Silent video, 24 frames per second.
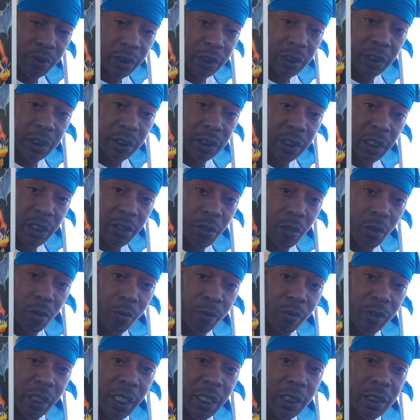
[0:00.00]
this is either
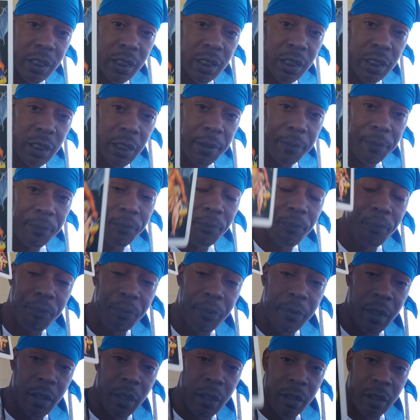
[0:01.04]
a relationship
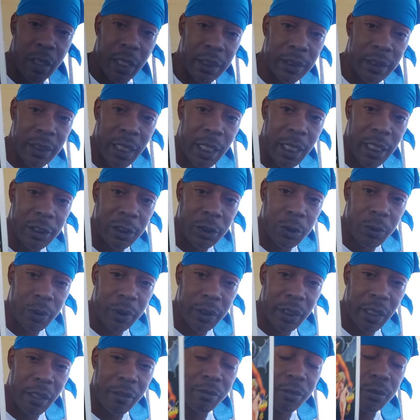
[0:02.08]
that's tied to
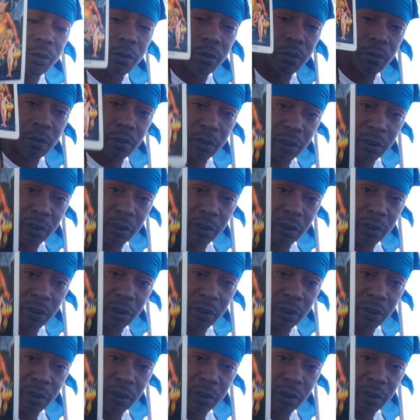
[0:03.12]
a devil,